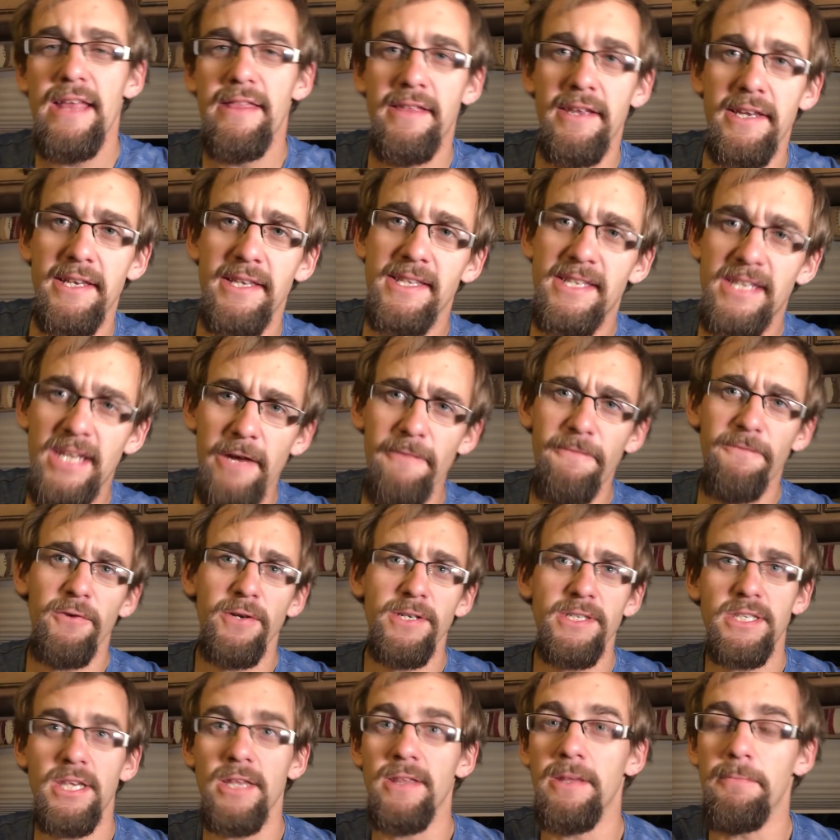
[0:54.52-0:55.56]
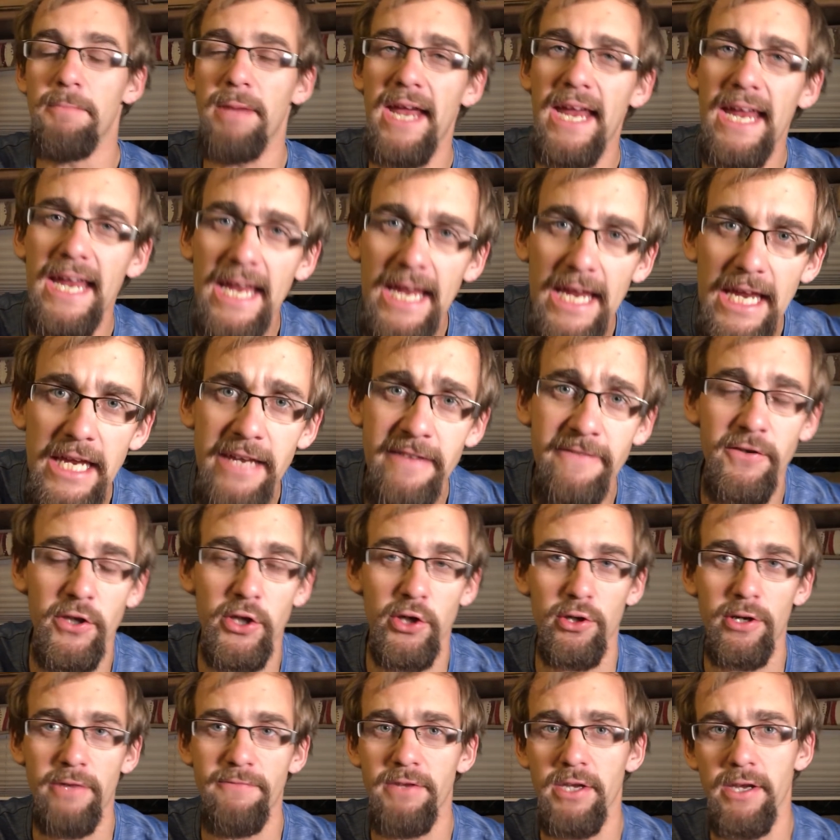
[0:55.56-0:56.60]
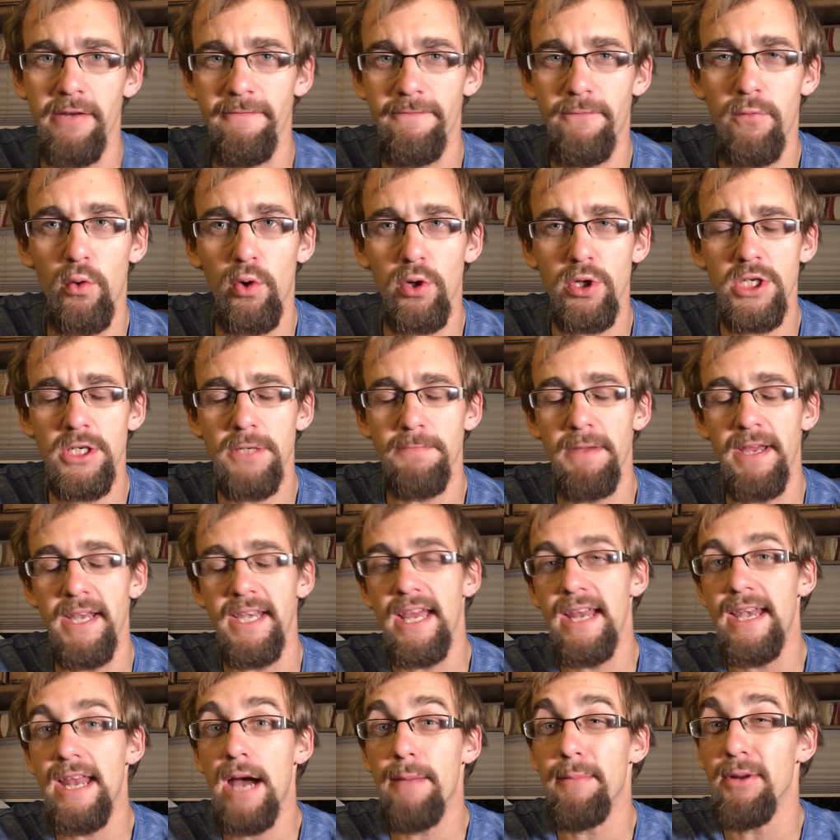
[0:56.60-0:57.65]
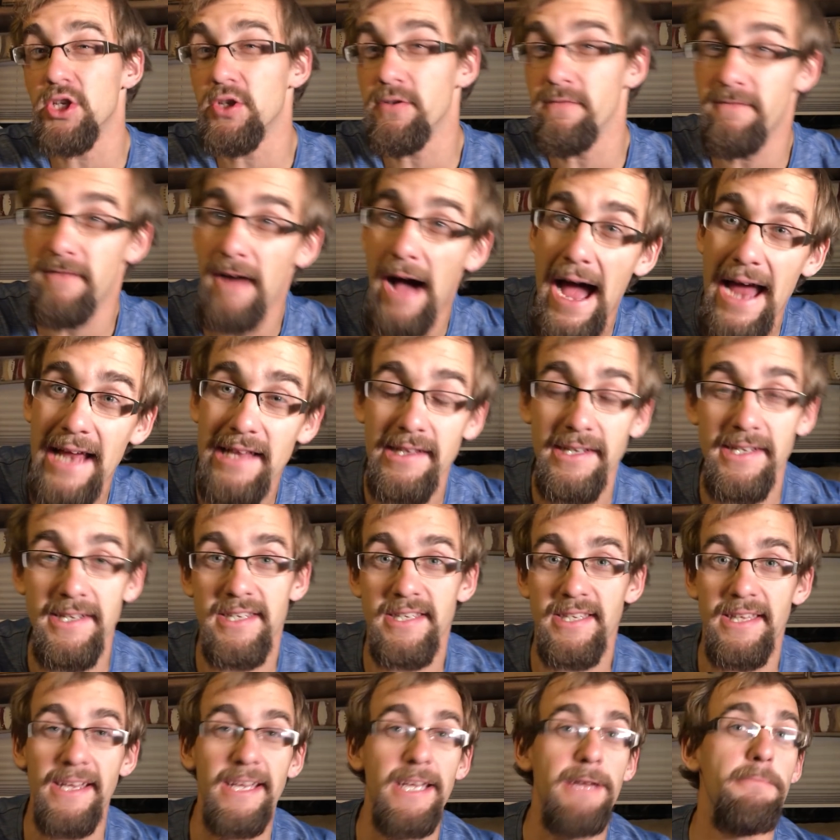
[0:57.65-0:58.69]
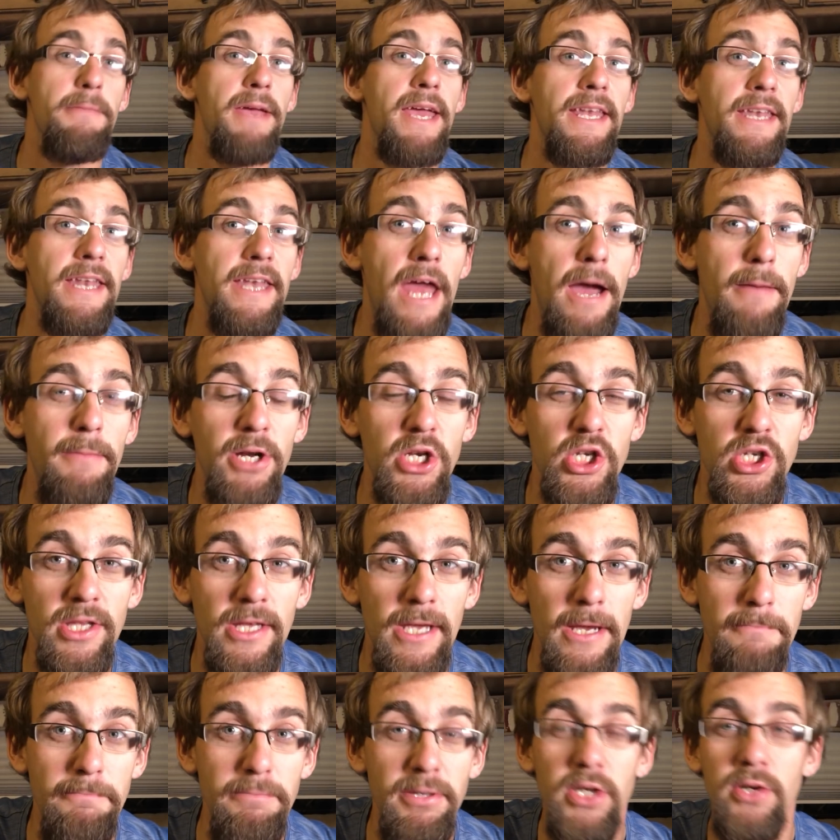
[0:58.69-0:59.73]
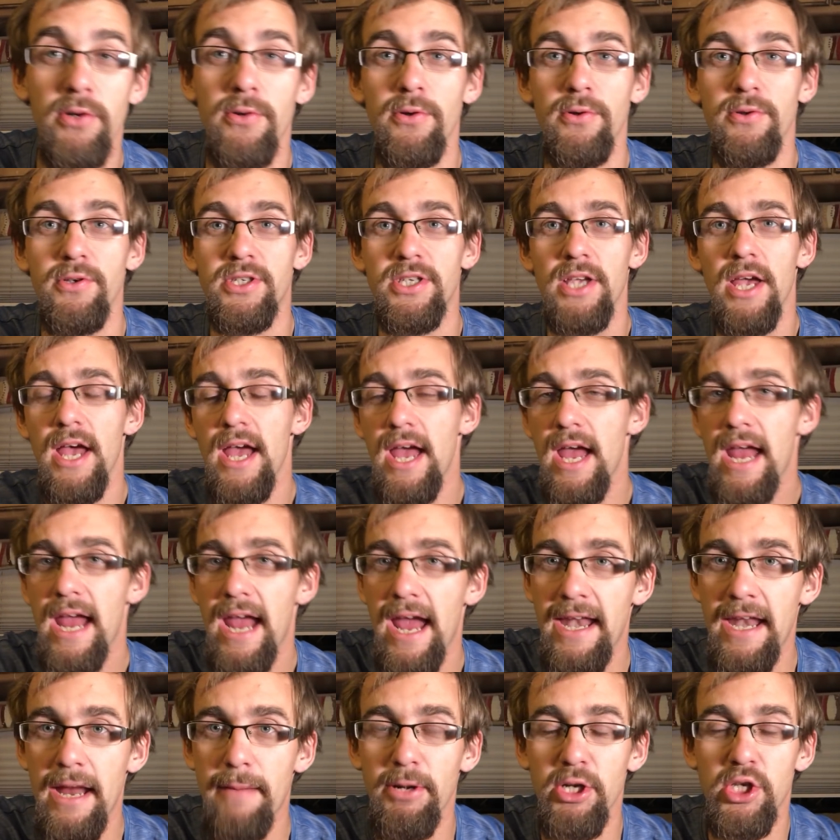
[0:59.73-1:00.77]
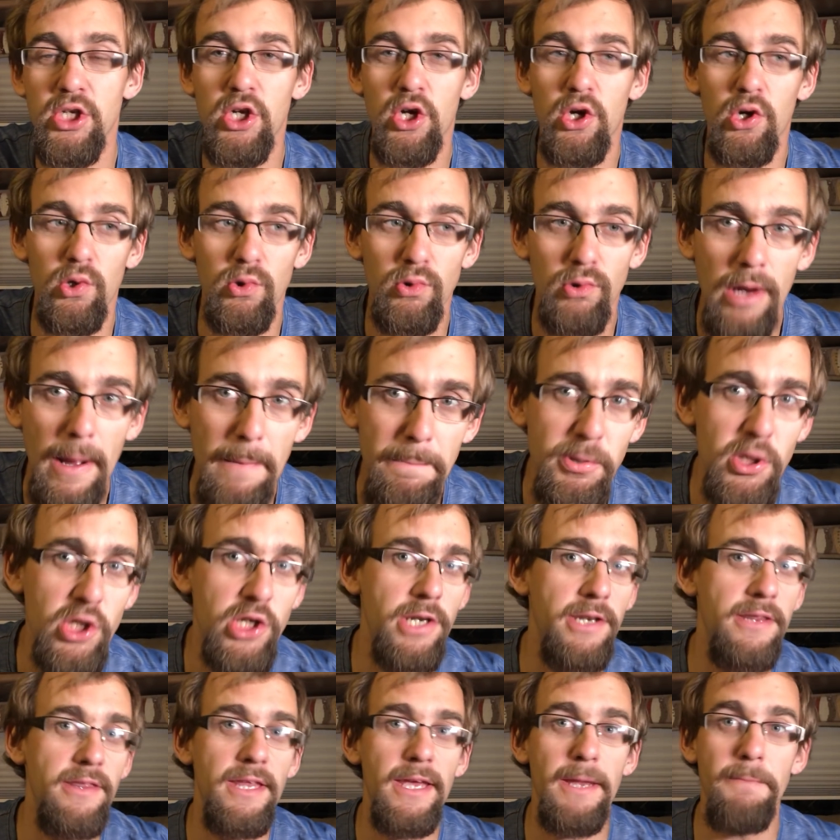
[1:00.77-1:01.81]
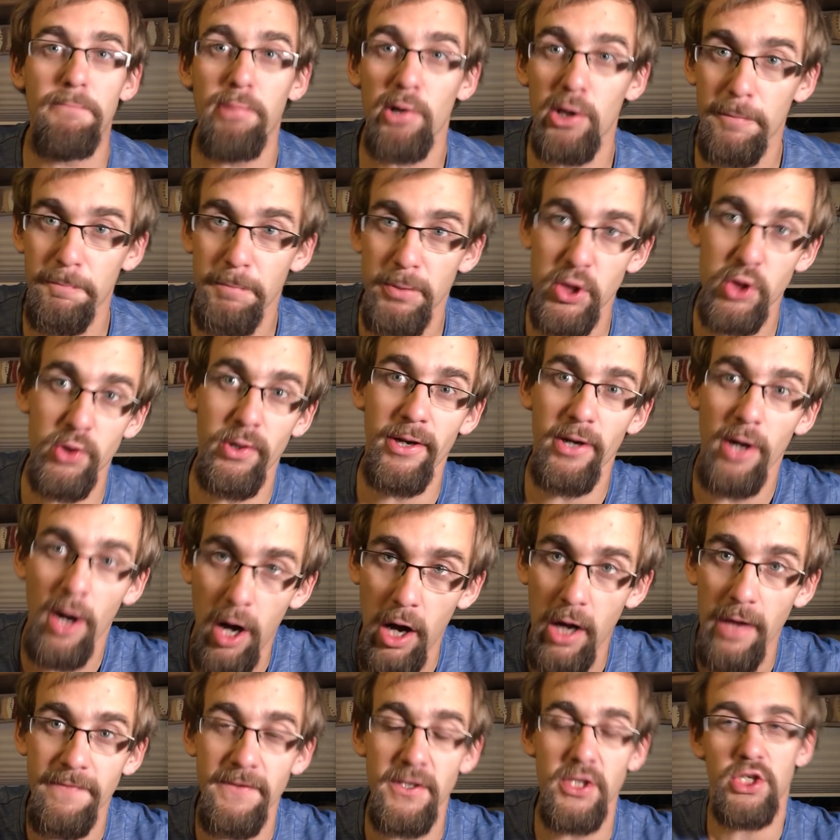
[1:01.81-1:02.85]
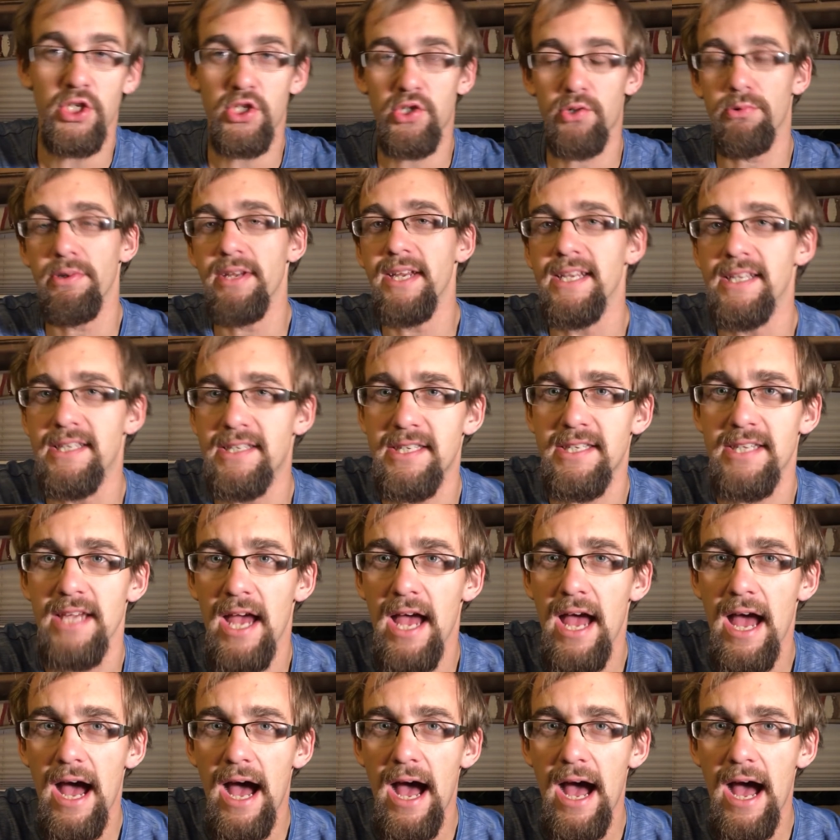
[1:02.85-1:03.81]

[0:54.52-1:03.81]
the difference in the behavior of the enforcement and how much violence they commit and how much they abuse and how much corruption they perpetrate on the streets